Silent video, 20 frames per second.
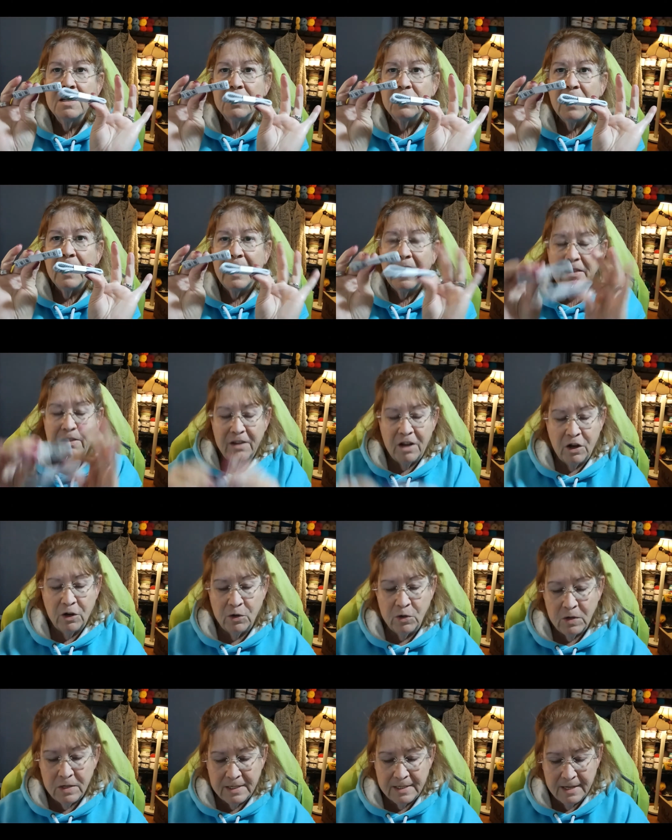So I got
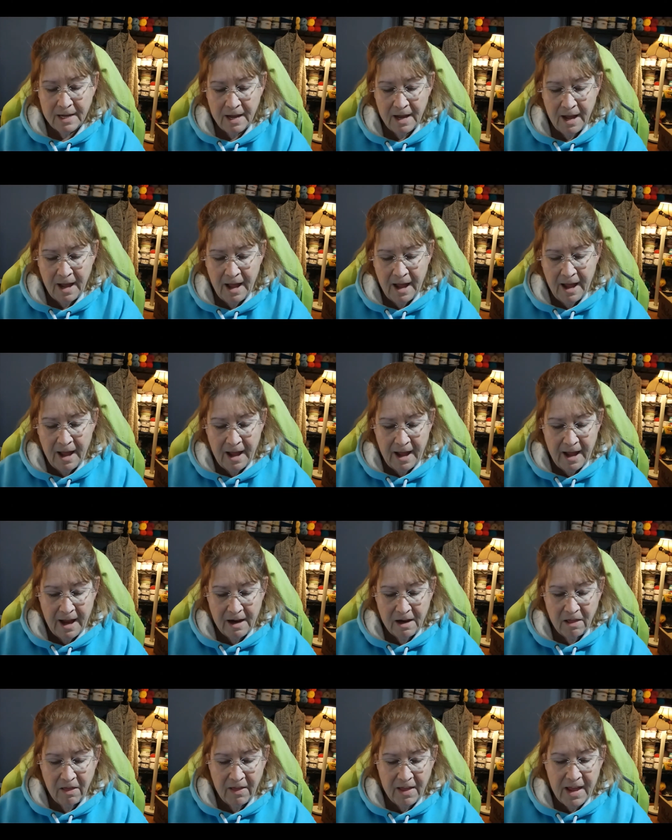those.
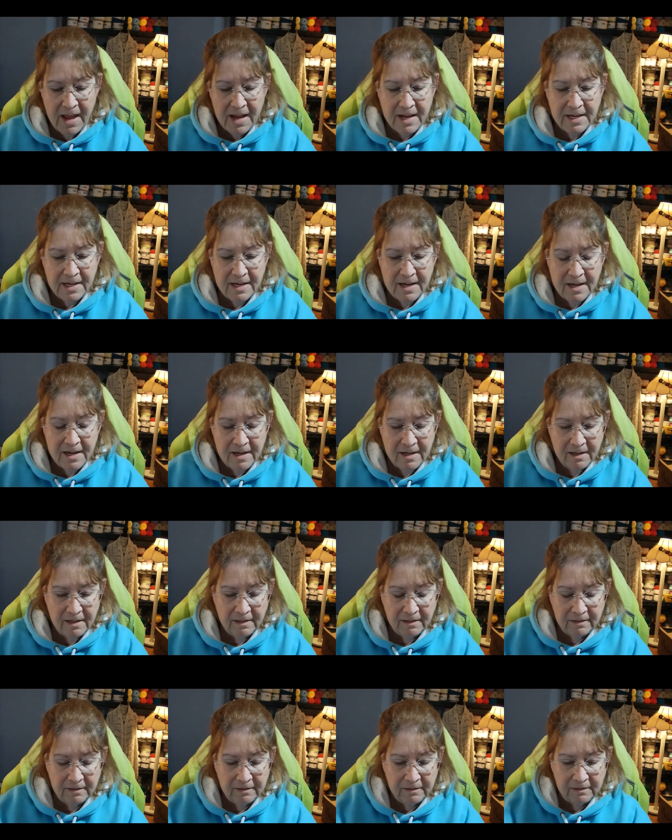And then,
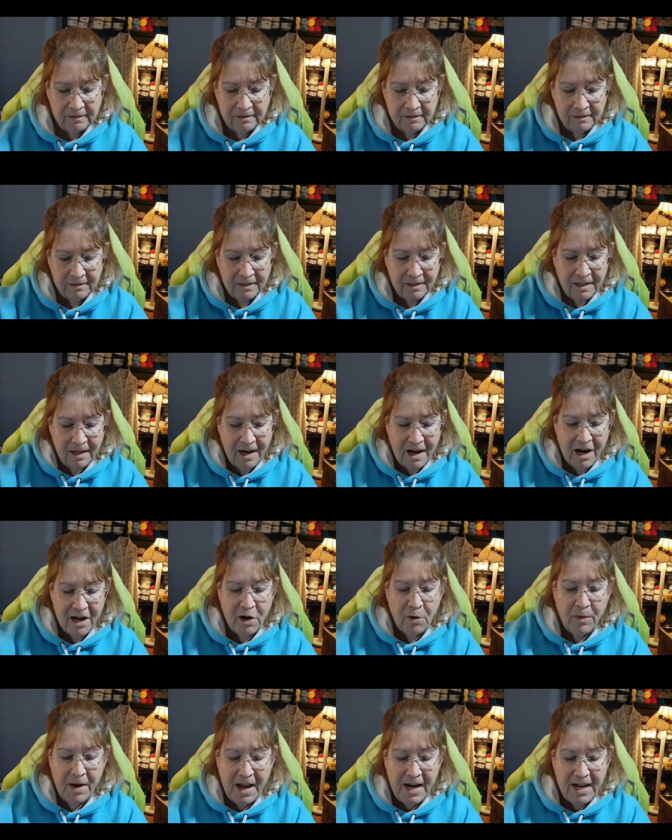are
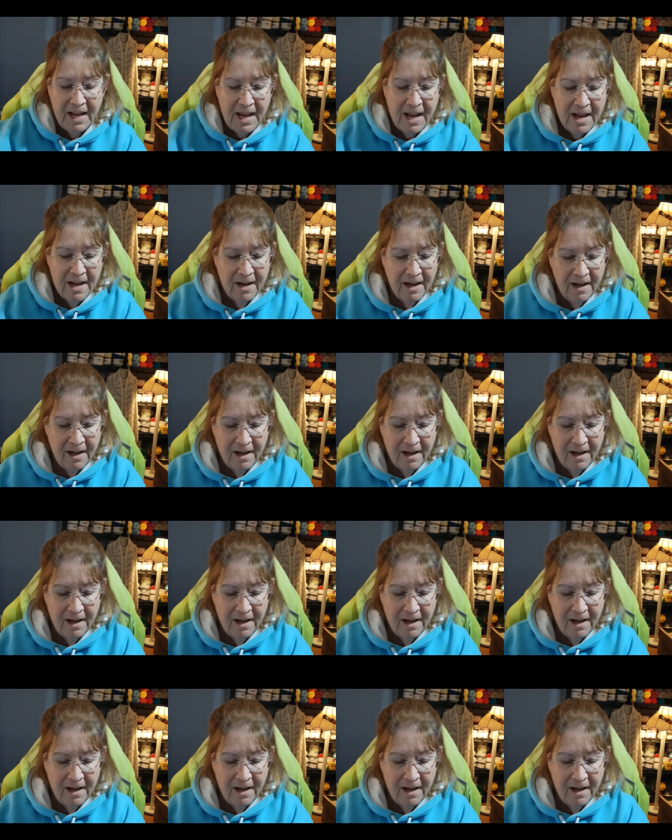you ready?